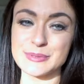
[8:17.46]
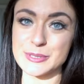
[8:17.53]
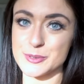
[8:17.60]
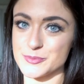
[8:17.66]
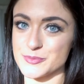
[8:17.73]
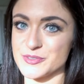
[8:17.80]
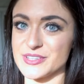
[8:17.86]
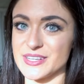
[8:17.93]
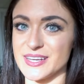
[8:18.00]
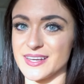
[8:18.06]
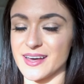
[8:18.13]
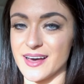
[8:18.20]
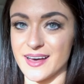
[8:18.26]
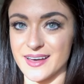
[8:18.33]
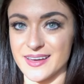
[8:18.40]
but hopefully
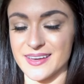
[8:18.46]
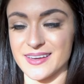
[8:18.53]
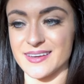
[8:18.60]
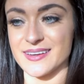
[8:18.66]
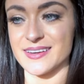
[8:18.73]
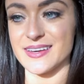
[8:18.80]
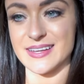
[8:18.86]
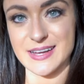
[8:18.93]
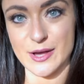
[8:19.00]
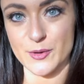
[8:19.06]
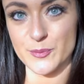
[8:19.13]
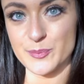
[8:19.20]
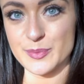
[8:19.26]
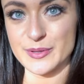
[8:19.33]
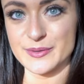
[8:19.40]
I can
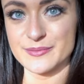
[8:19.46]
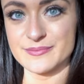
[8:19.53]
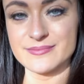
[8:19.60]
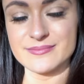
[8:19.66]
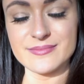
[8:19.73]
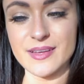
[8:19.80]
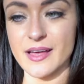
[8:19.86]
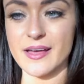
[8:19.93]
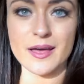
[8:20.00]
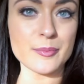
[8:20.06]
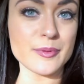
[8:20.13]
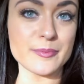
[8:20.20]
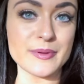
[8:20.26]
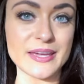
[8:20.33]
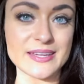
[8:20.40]
help a couple
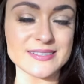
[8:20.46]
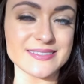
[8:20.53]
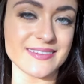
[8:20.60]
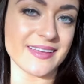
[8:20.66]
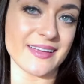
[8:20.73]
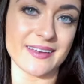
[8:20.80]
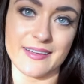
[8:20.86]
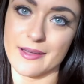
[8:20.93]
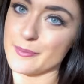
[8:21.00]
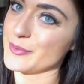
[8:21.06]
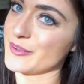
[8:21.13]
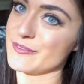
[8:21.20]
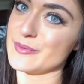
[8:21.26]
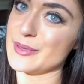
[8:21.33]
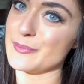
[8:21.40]
of pigs and a couple
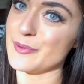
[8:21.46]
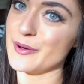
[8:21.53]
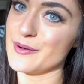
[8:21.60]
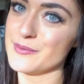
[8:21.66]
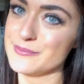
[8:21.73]
of people.